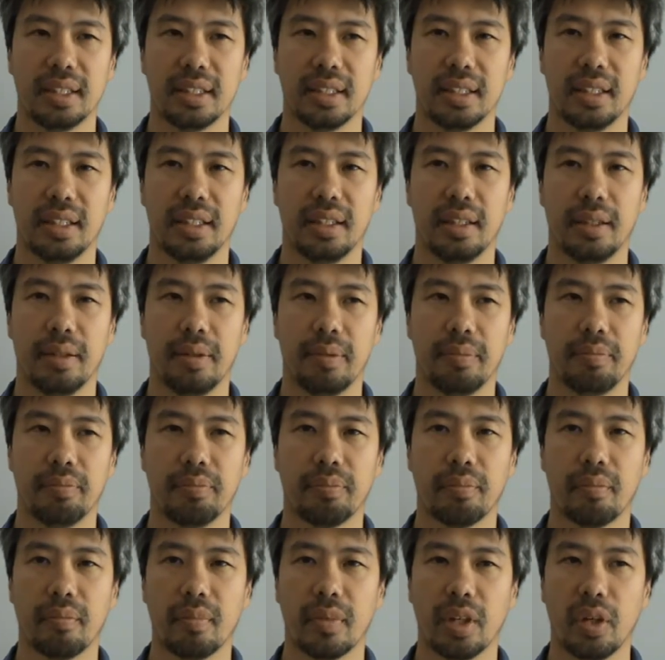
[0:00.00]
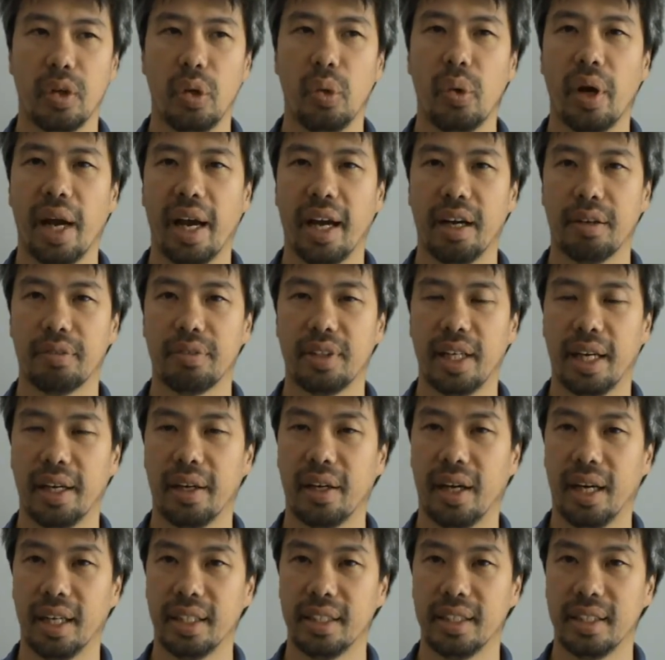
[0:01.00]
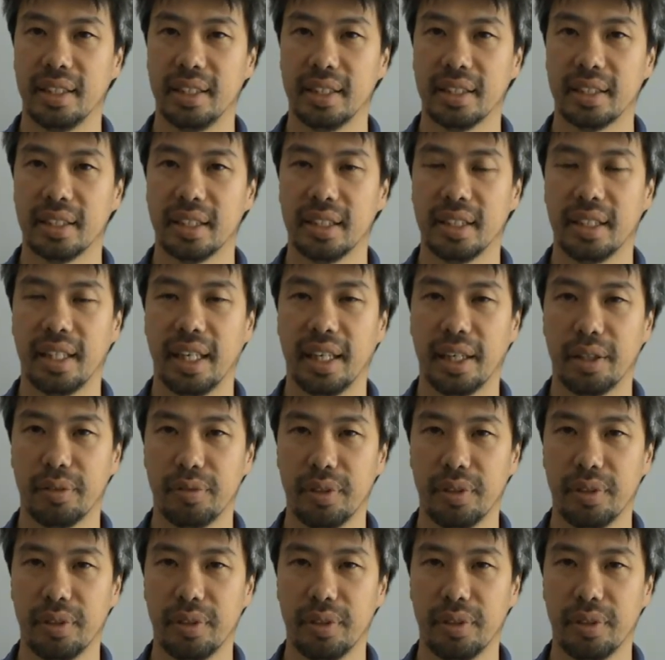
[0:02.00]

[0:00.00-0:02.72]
um, who have their ideas and their